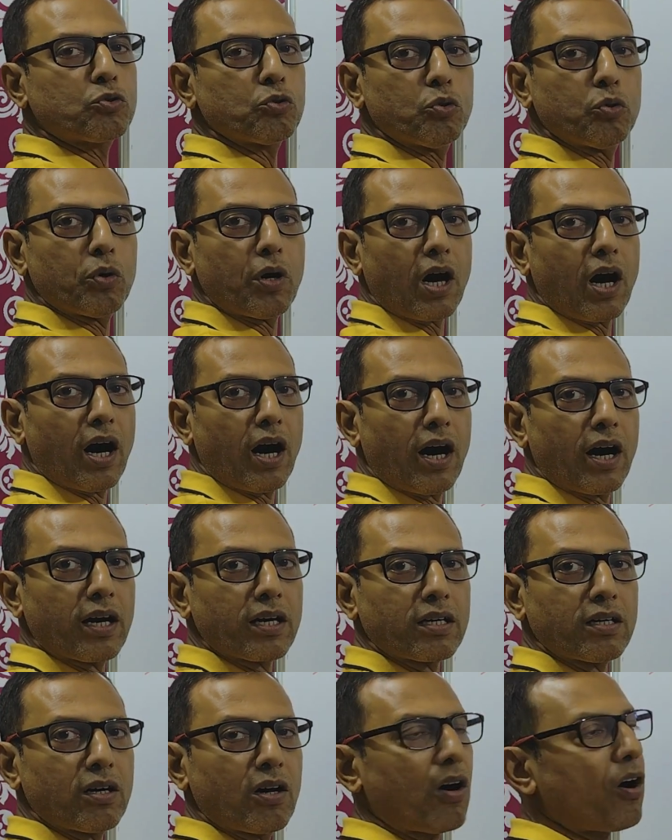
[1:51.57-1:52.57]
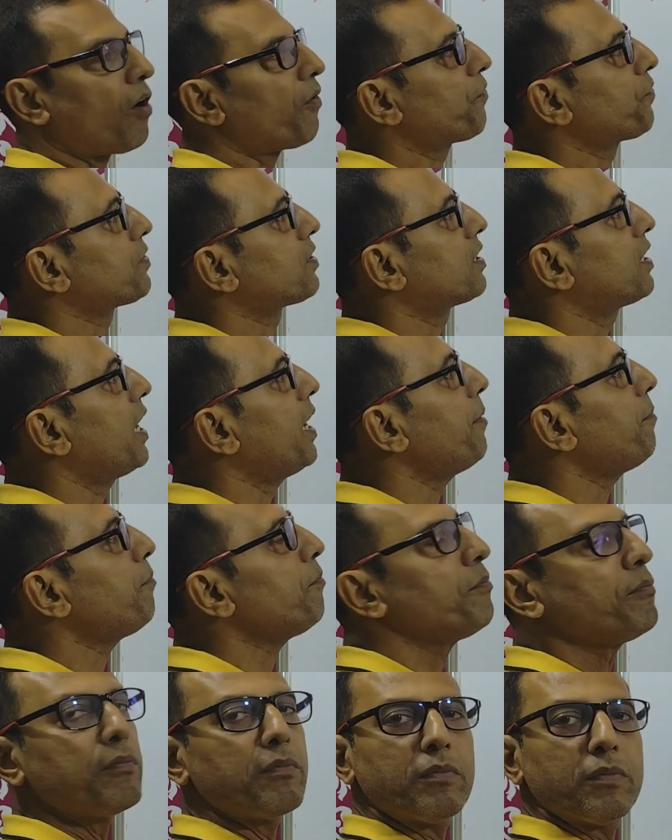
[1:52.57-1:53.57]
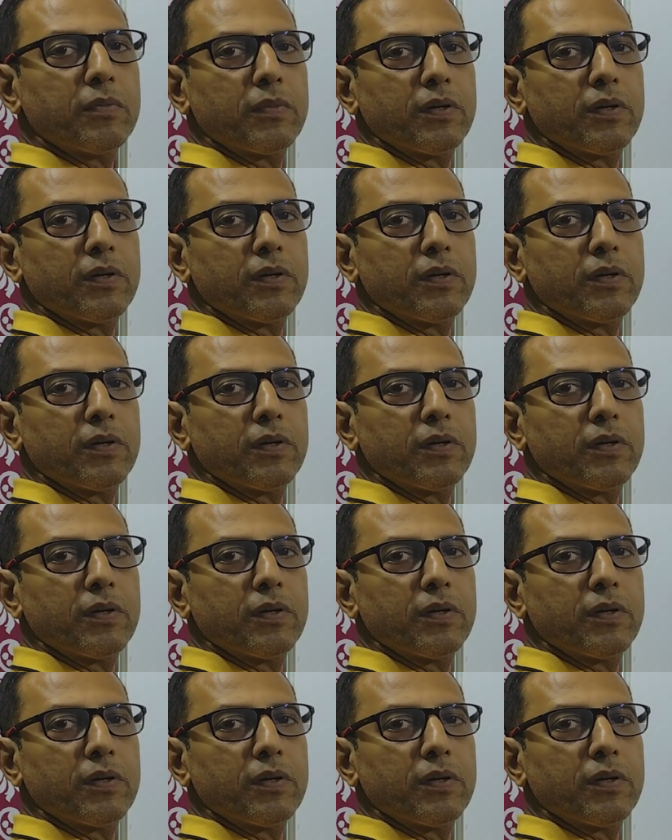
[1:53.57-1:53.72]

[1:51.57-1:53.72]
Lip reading: two are of same